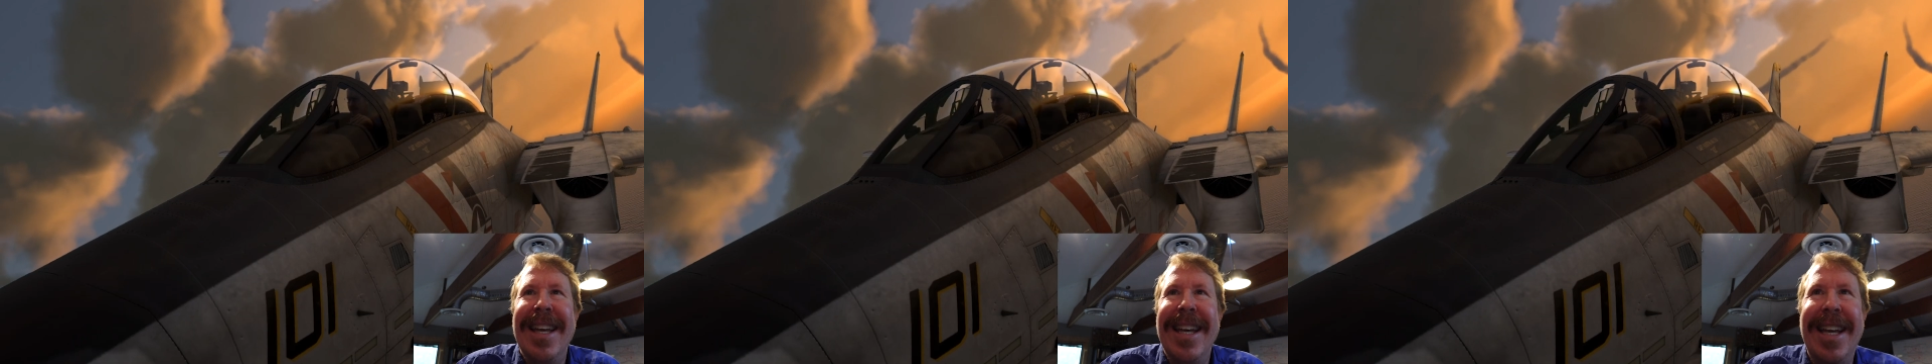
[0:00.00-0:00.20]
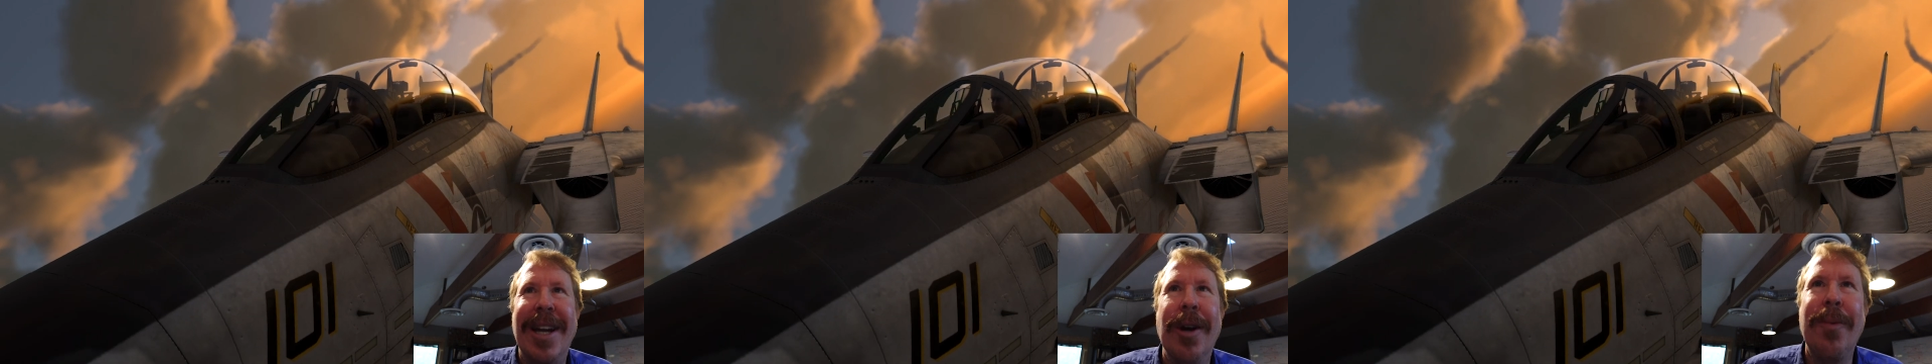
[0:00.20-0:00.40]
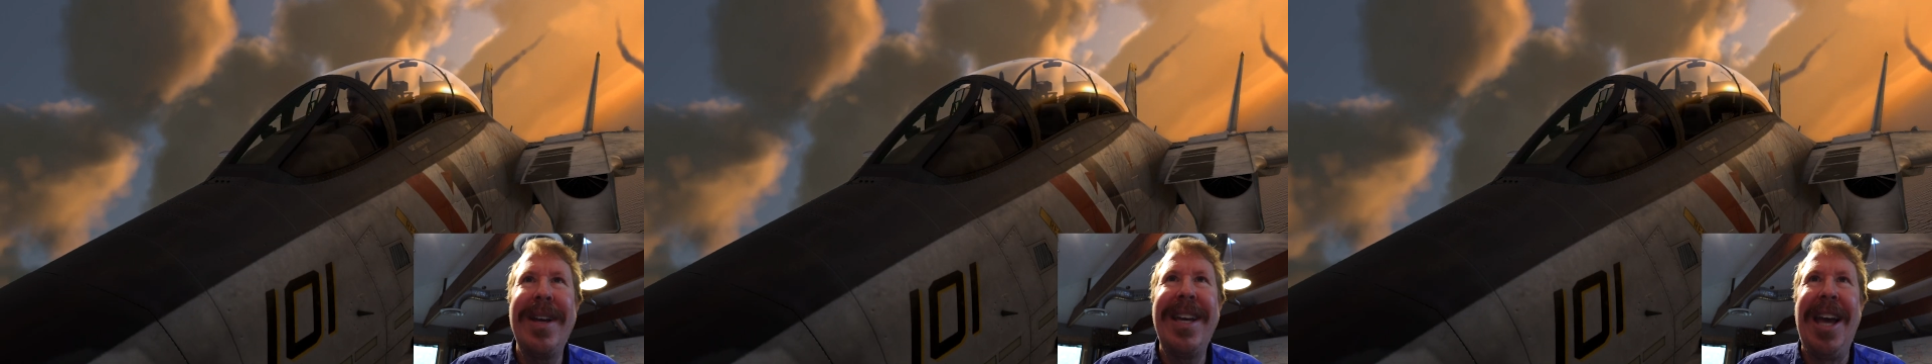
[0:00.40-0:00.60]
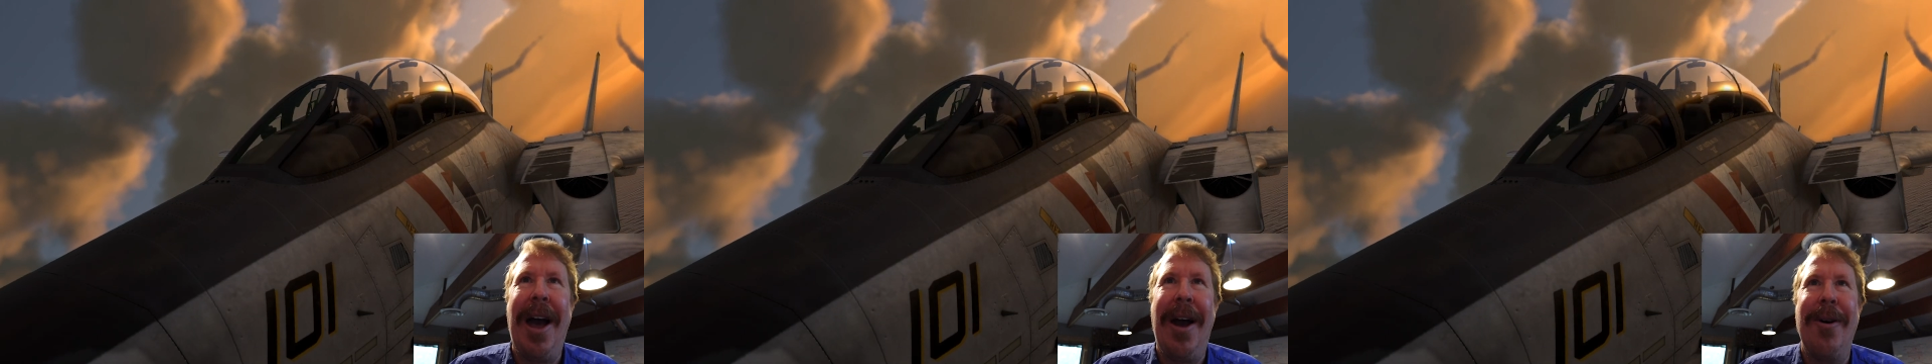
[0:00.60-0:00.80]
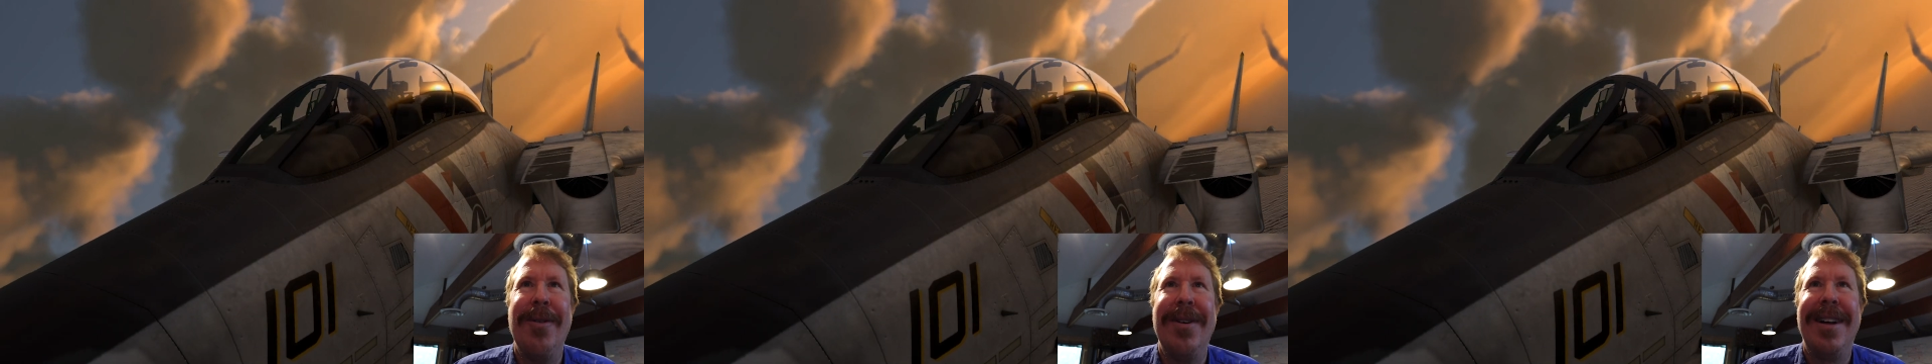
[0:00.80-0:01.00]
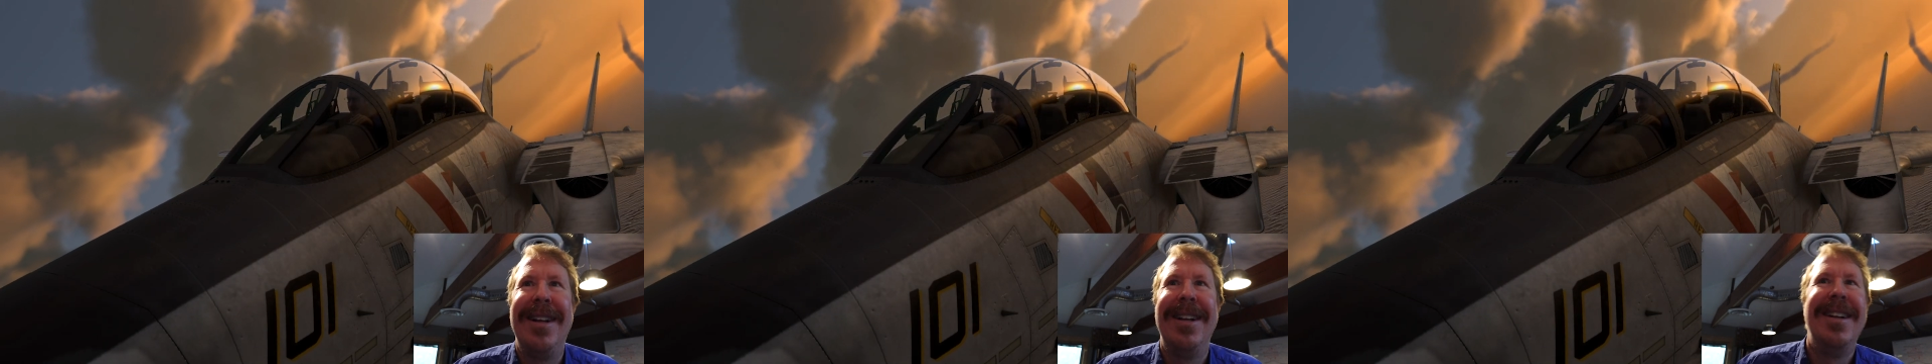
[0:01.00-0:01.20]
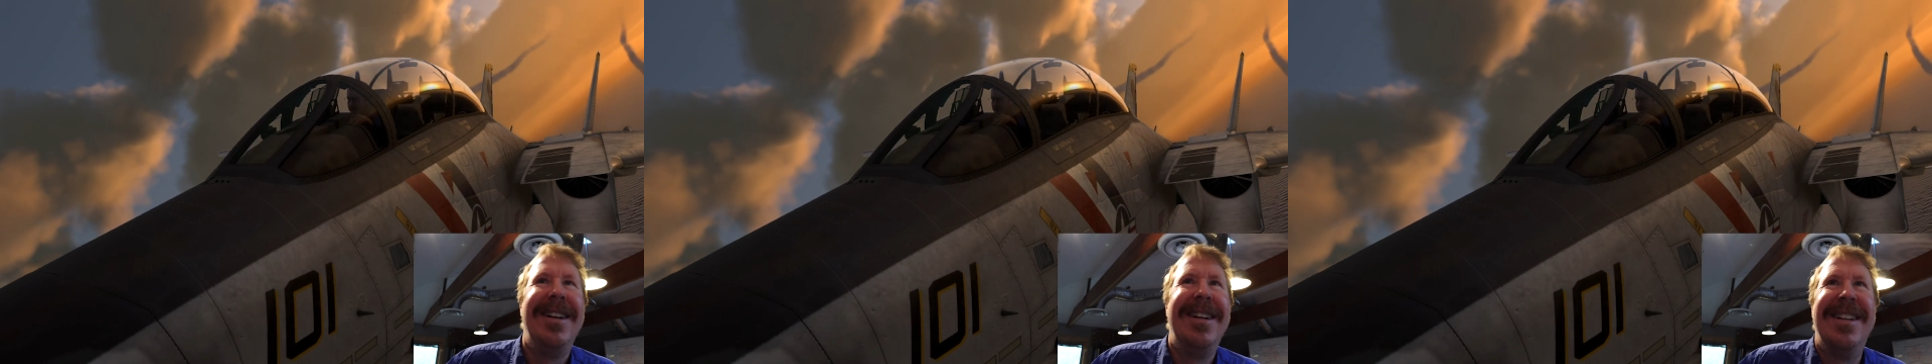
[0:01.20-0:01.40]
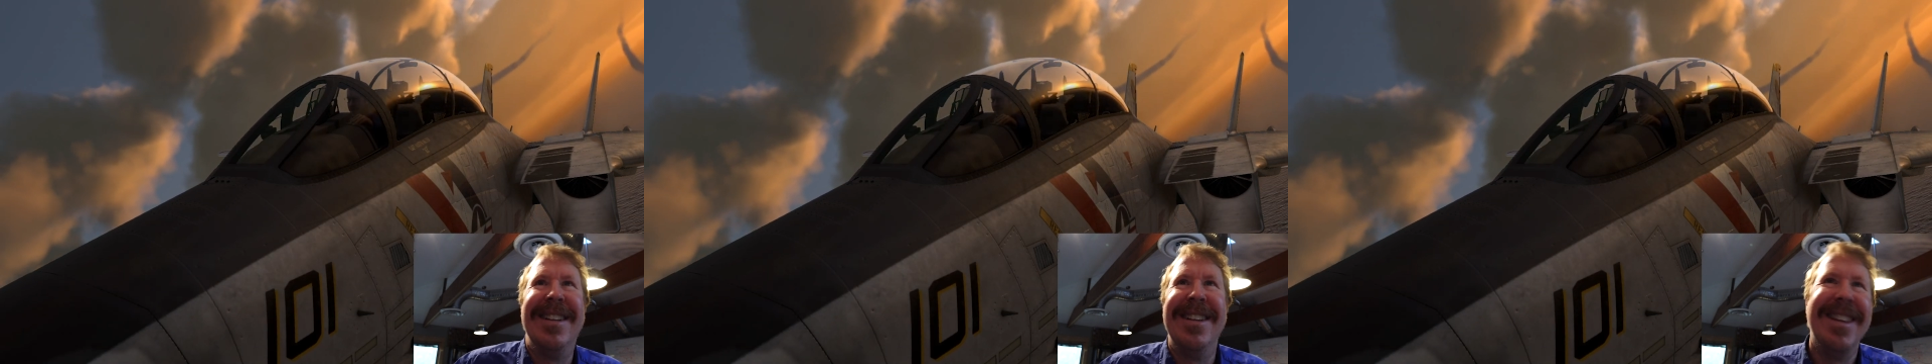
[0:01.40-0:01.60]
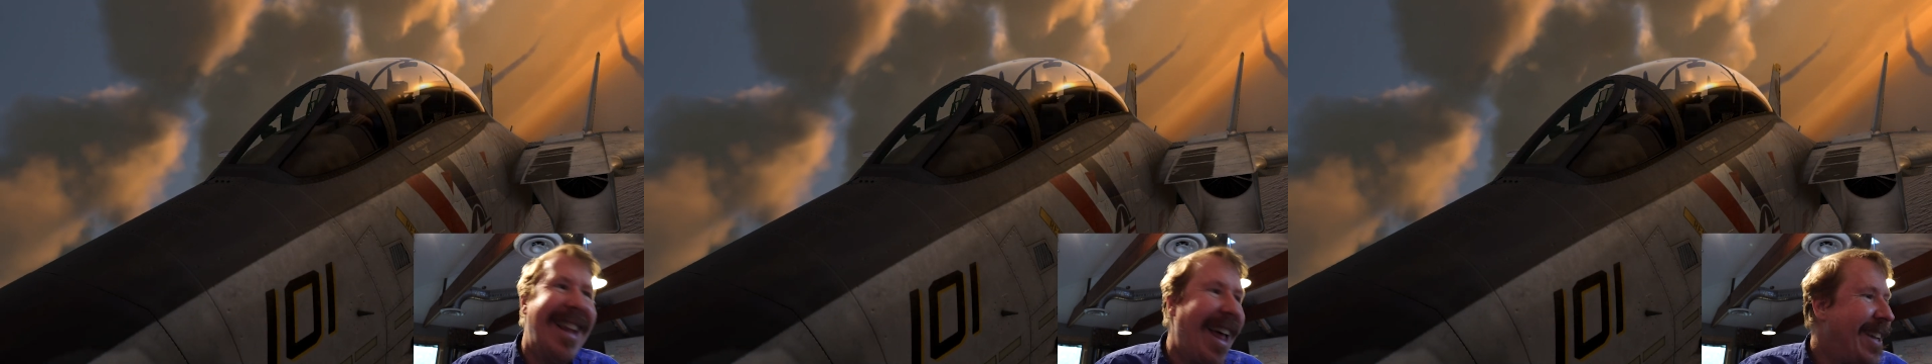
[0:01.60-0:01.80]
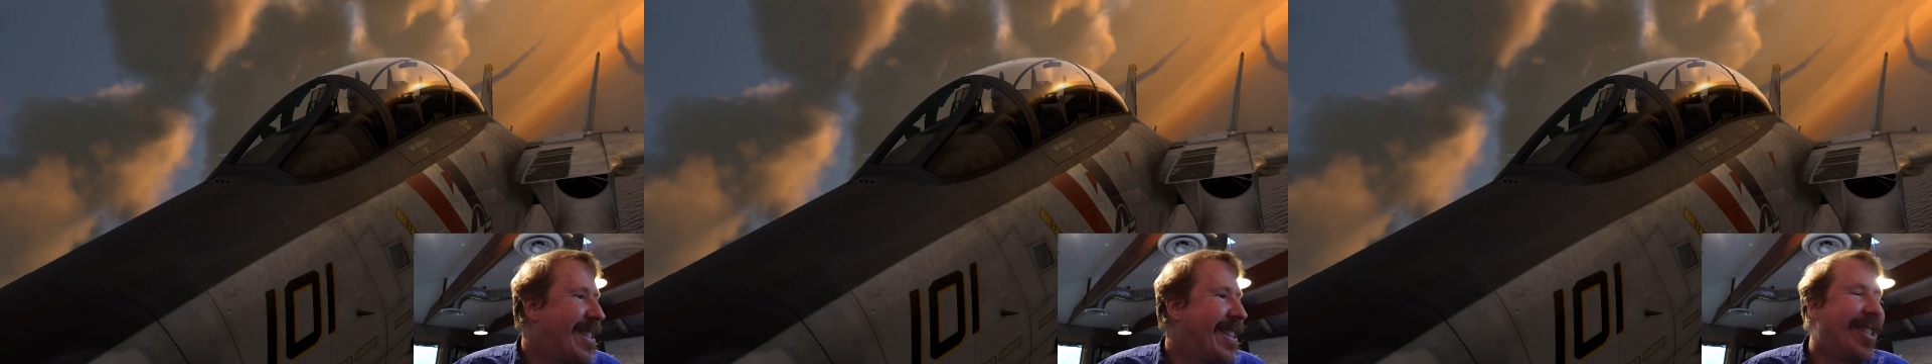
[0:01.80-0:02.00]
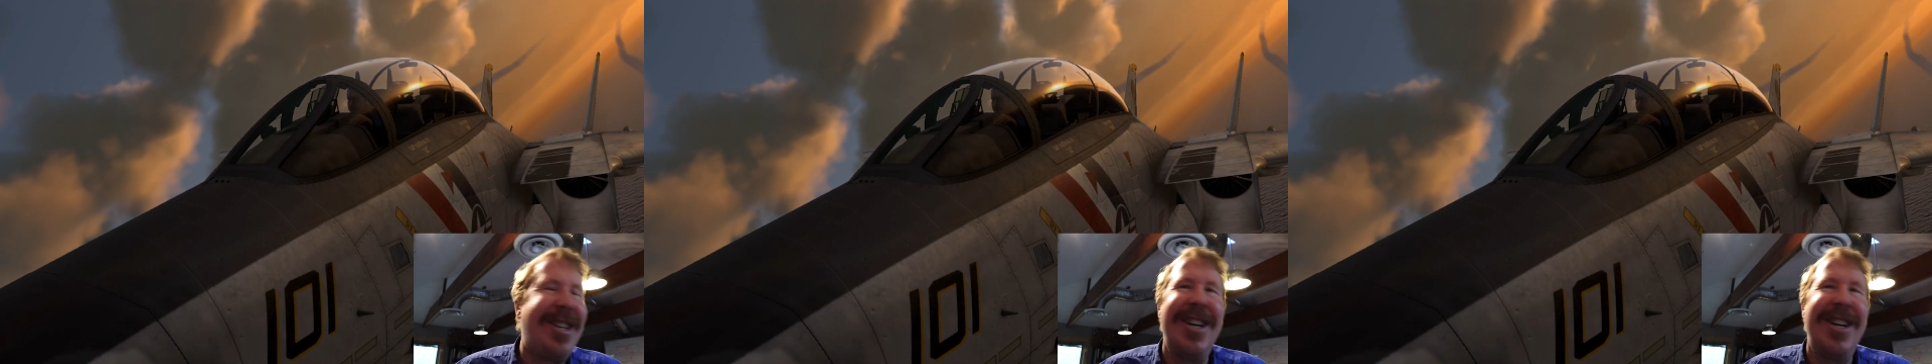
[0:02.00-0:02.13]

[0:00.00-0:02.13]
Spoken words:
Here we go. Let's